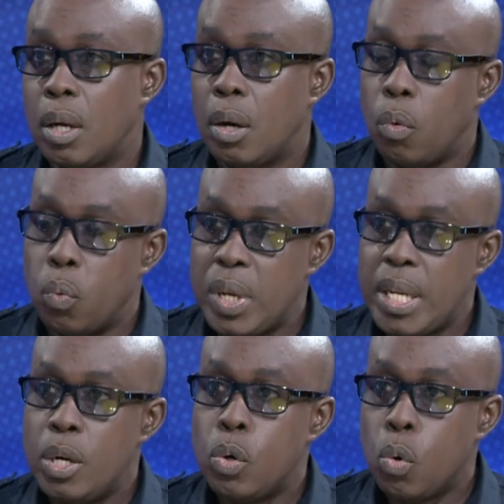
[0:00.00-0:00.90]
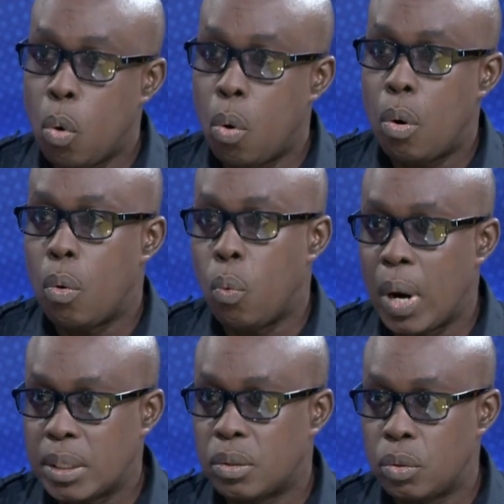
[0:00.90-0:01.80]
we know
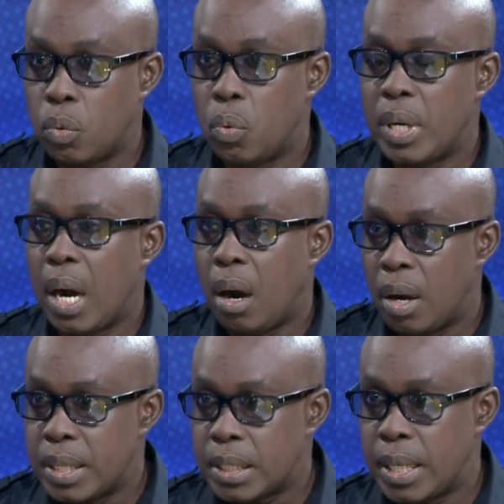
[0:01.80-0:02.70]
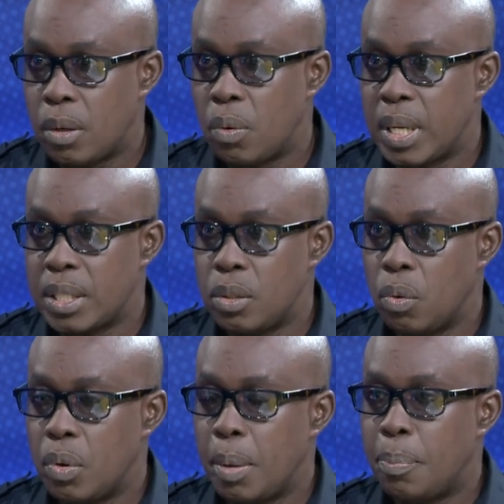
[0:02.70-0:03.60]
what to do. All the stakeholders
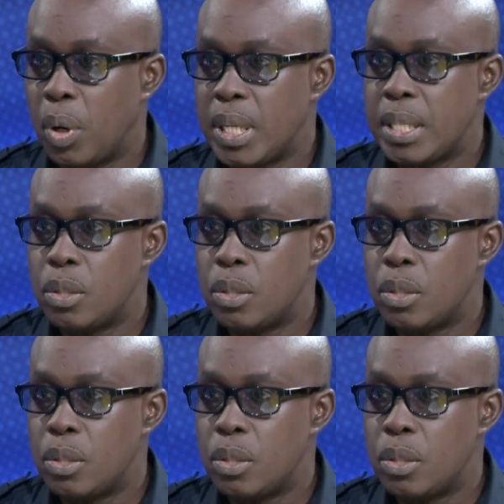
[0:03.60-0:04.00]
know. The police